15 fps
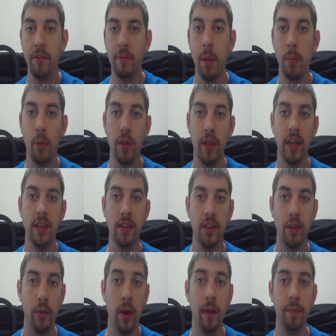And if people think
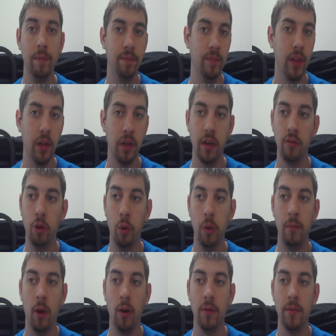he's a threat, they're going to
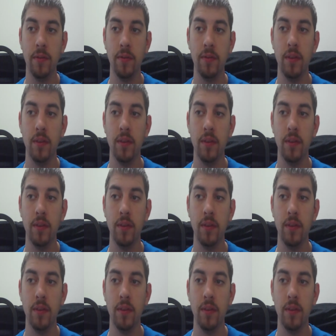vote him off.